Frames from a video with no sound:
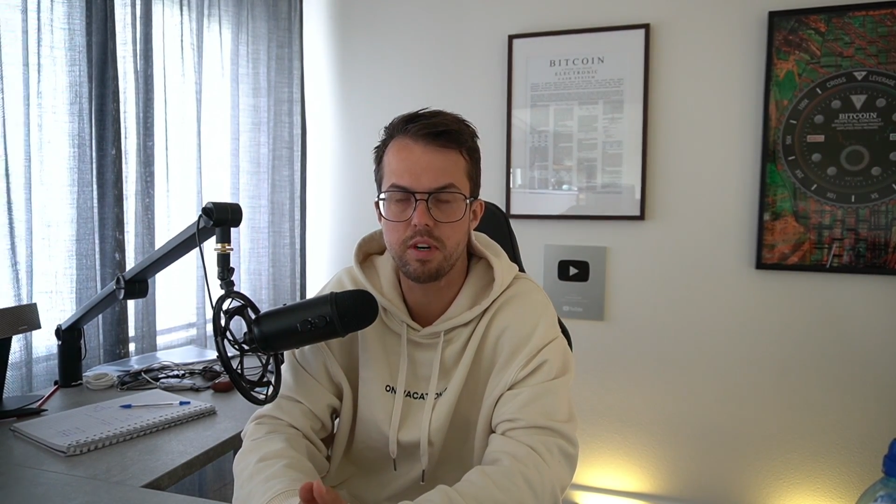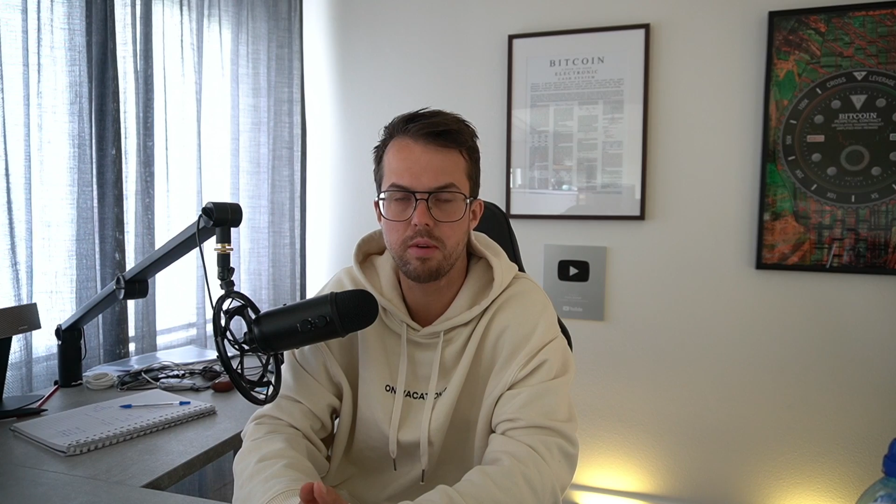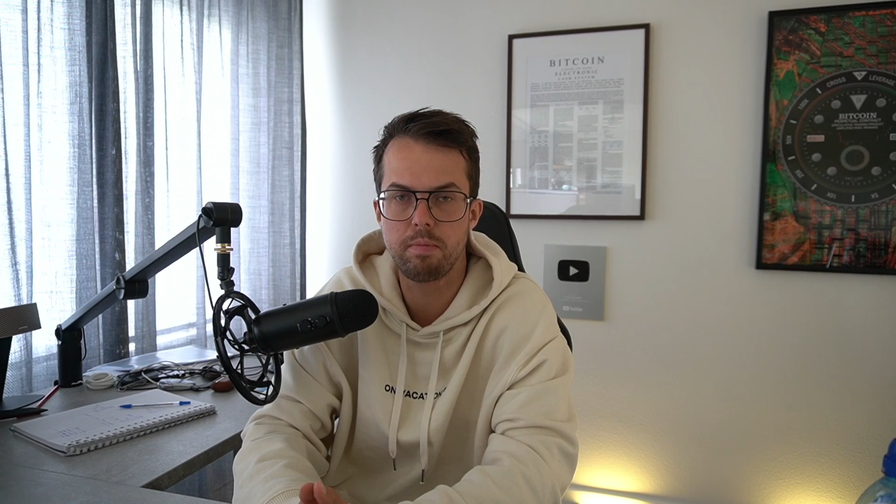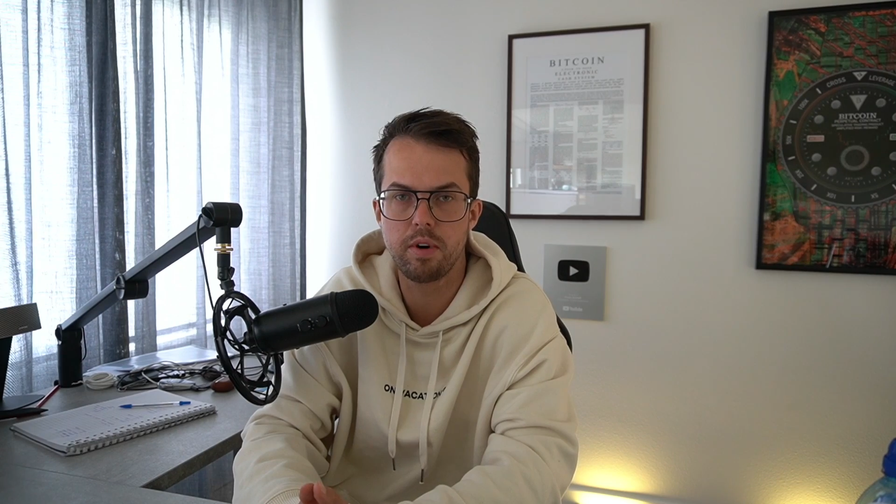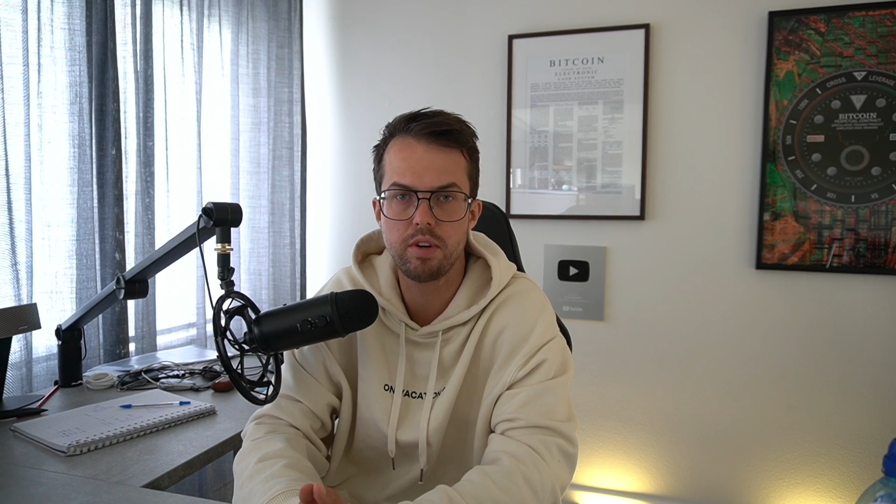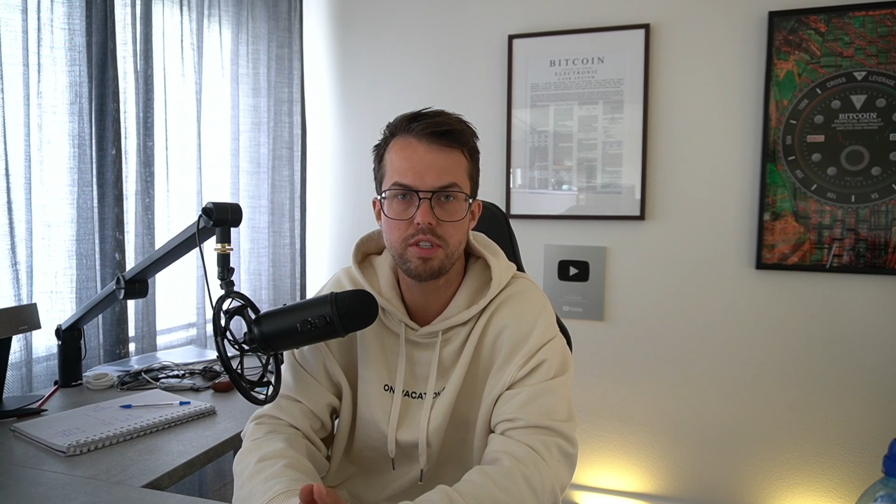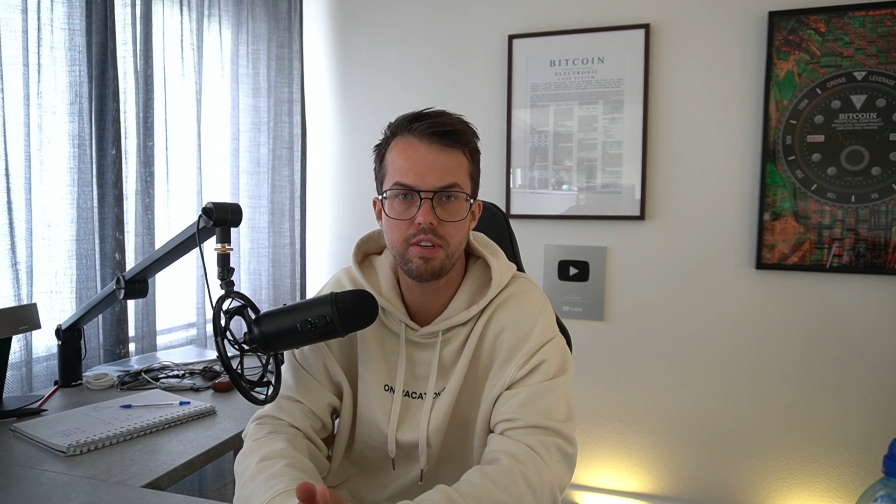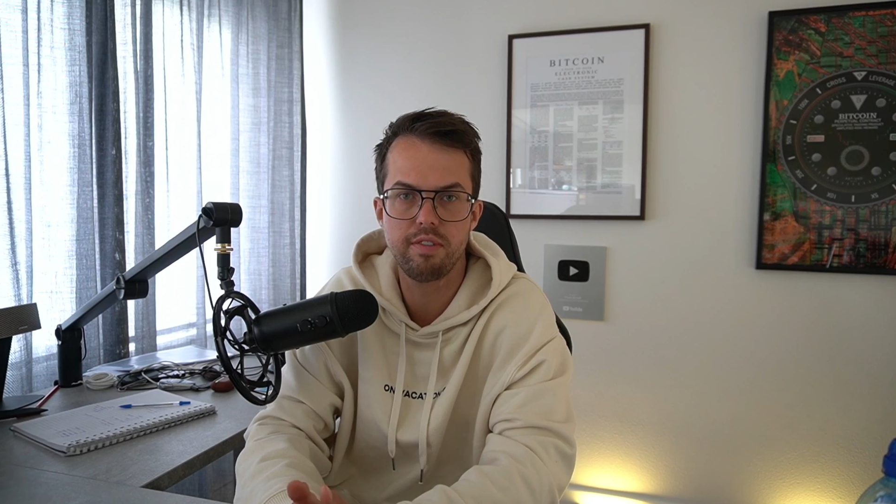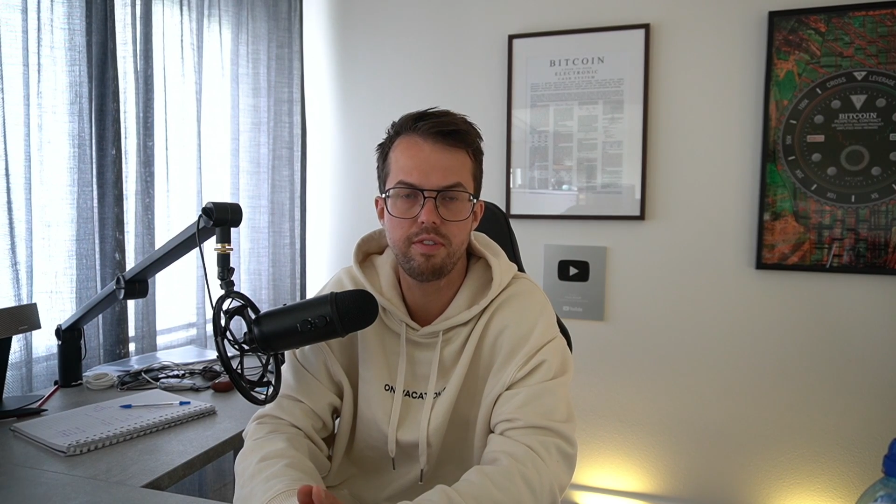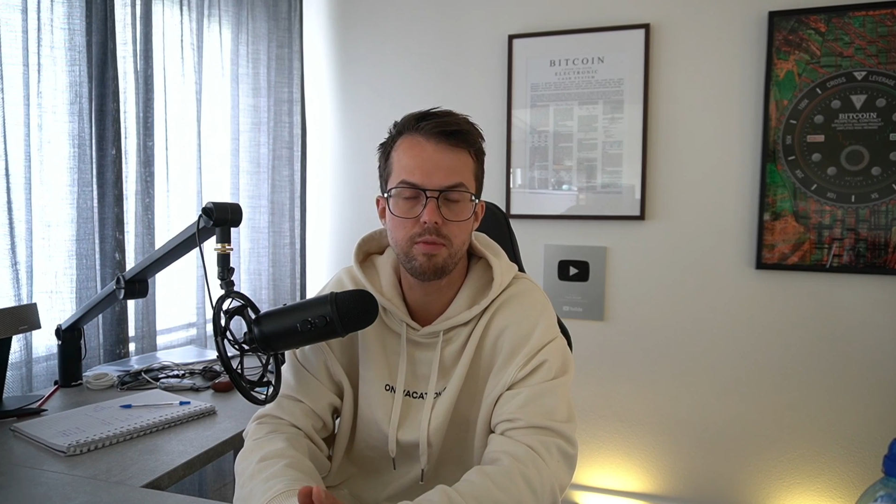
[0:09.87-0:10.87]
we are
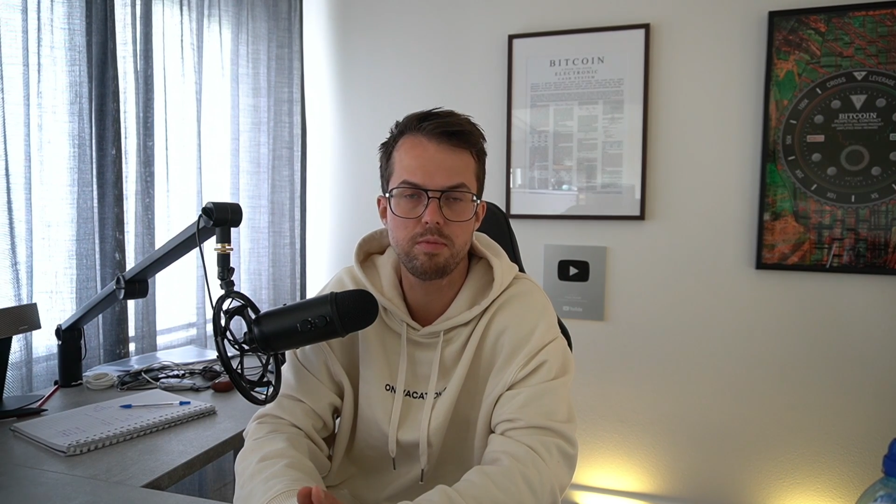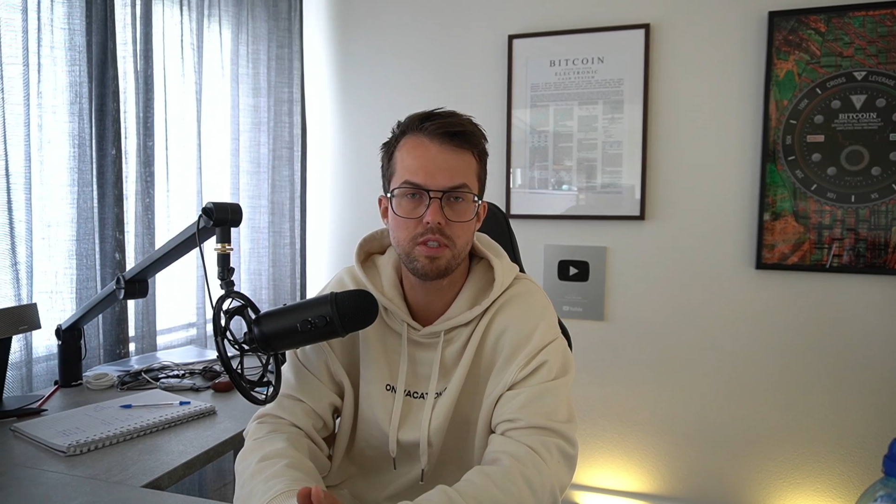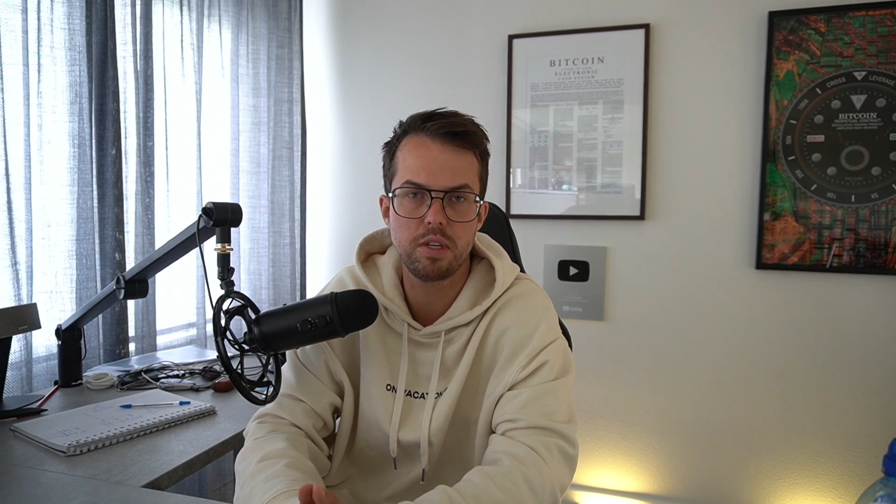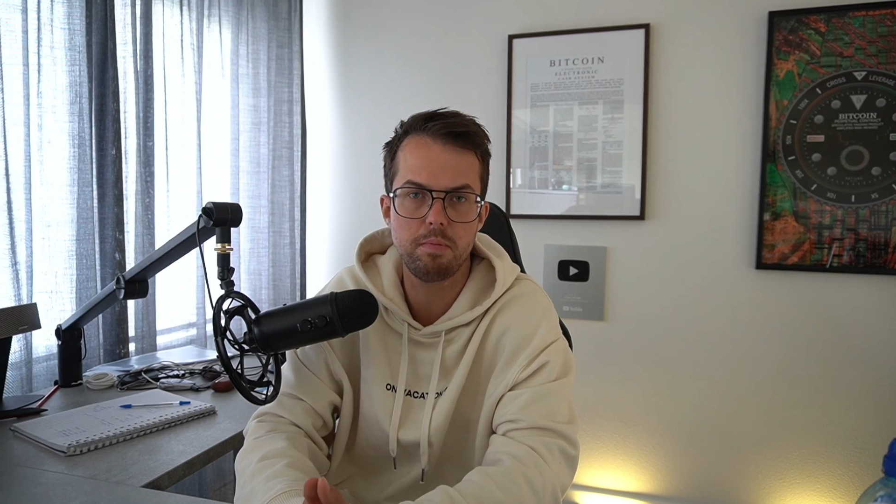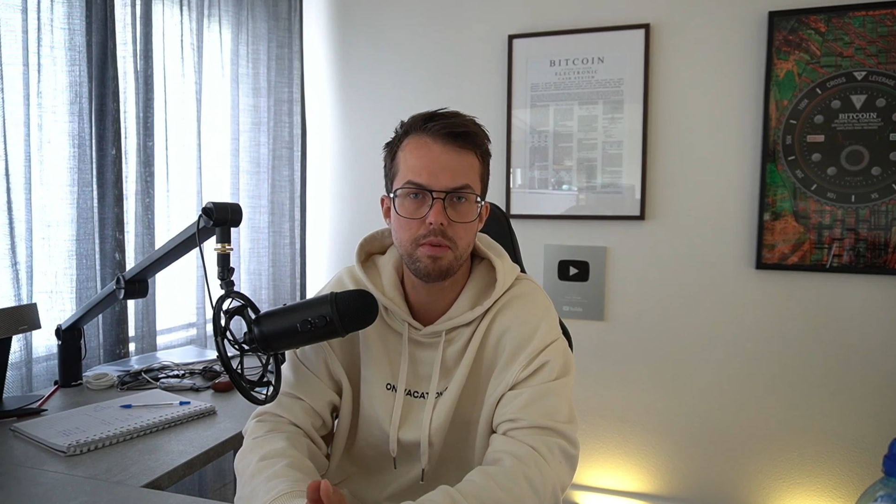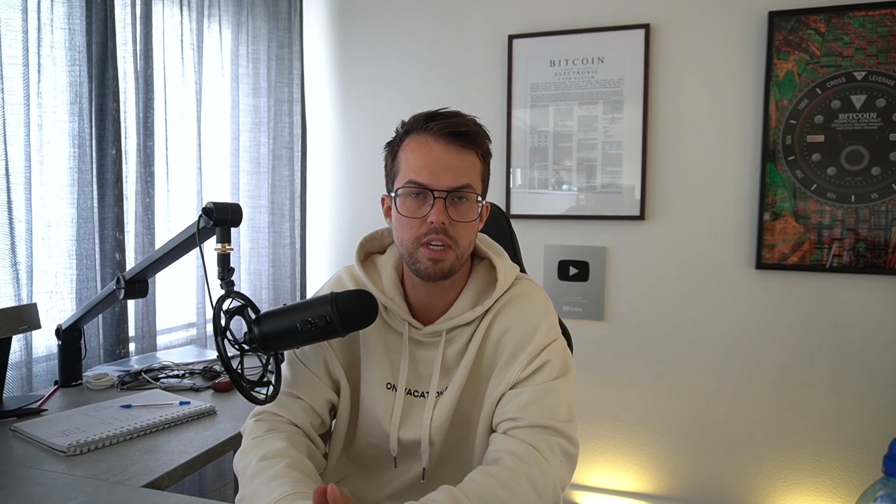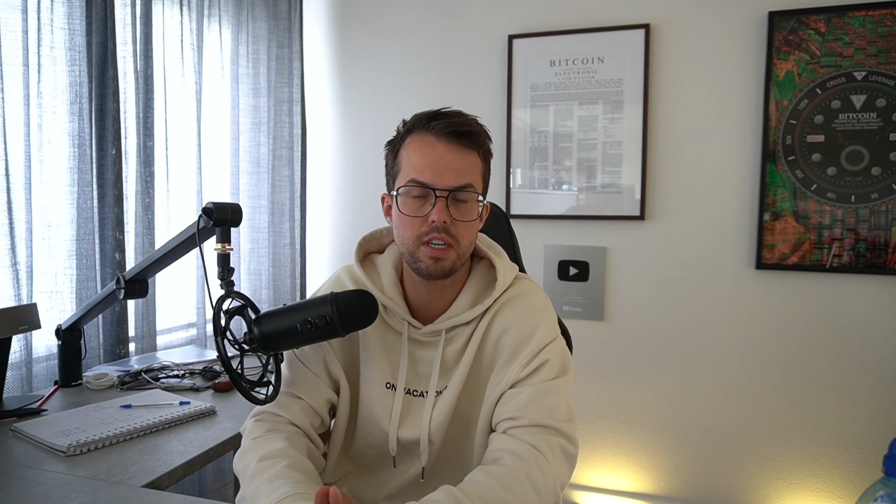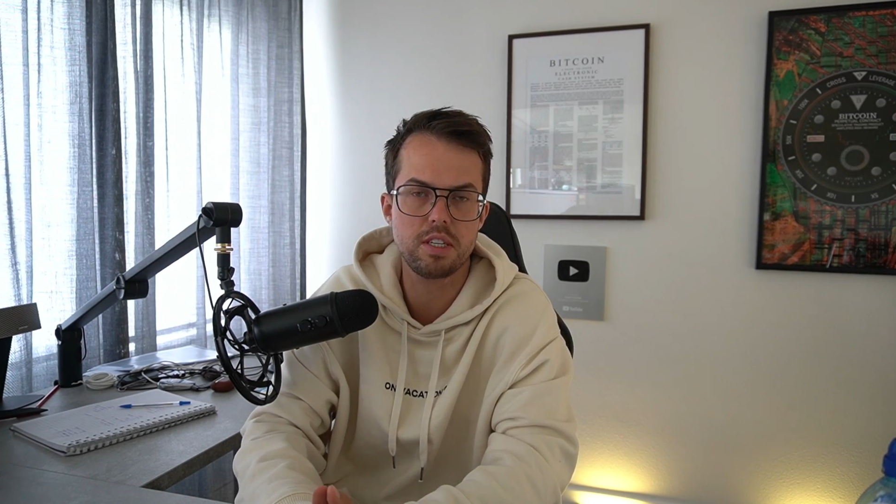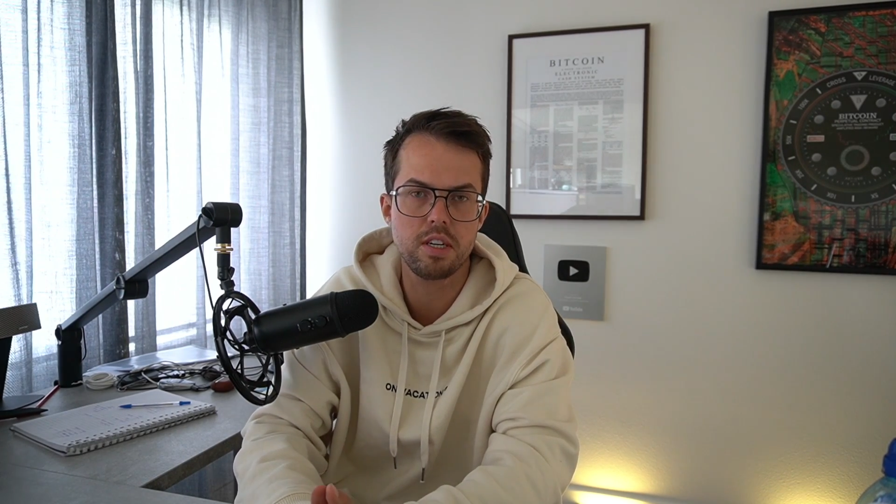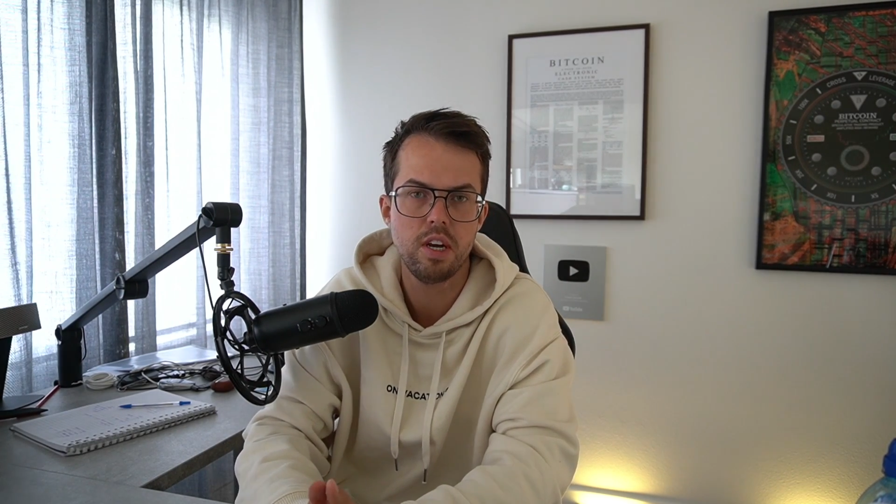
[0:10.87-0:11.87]
approaching FOMC
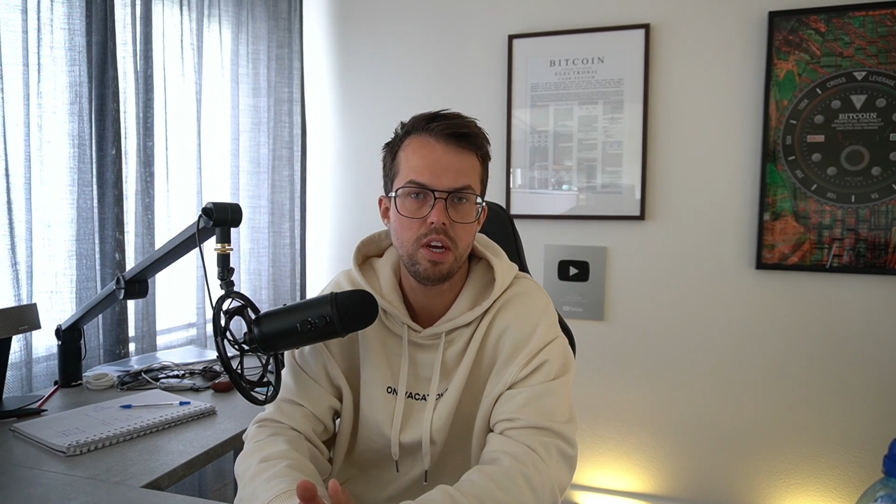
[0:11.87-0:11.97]
minutes?